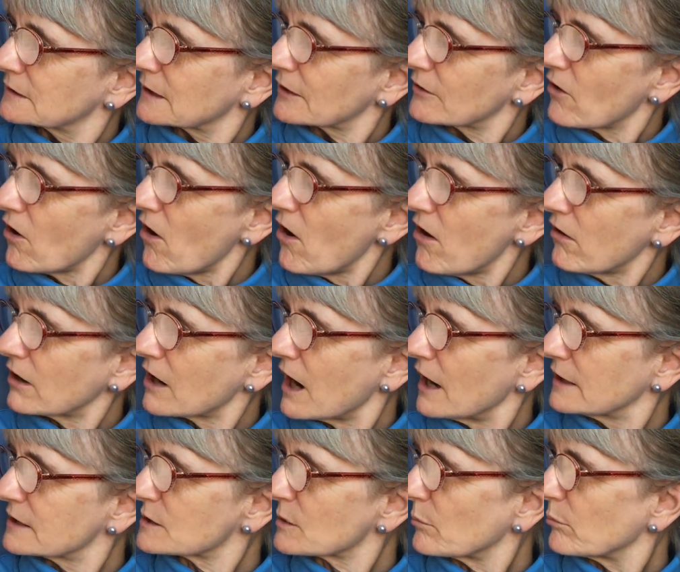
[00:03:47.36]
Got all
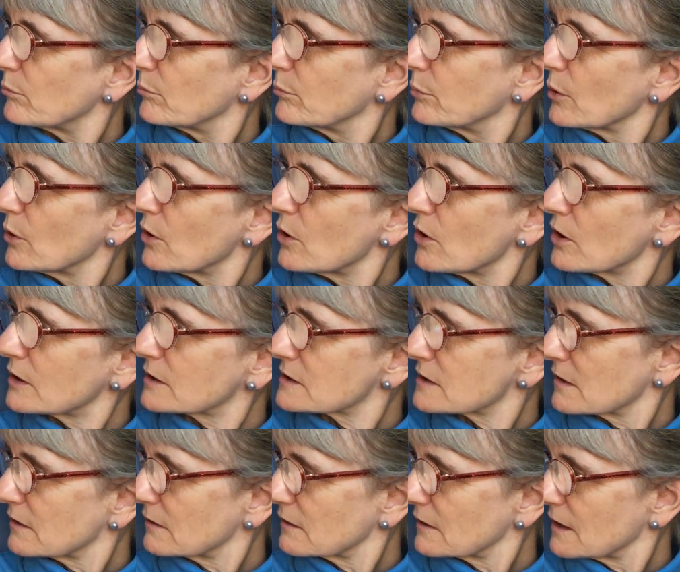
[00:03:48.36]
kinds of
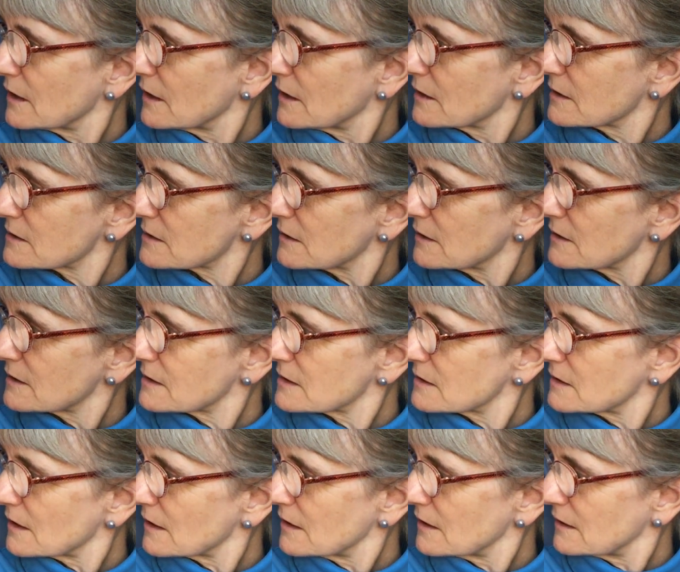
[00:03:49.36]
books and things in his
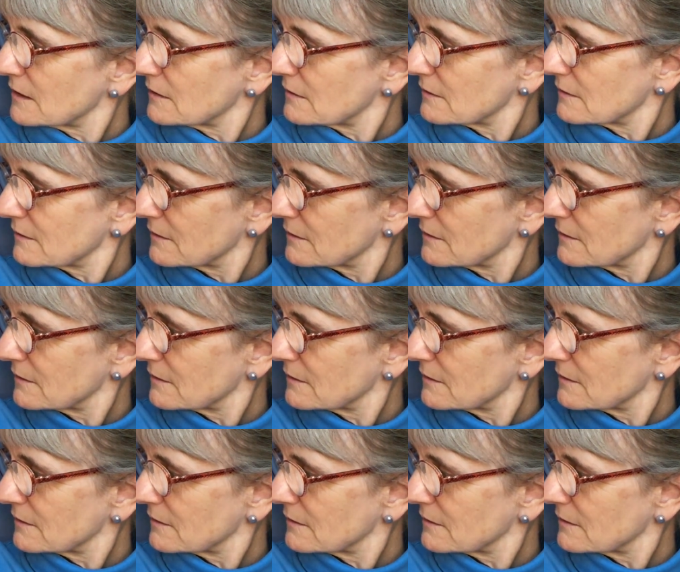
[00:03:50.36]
study.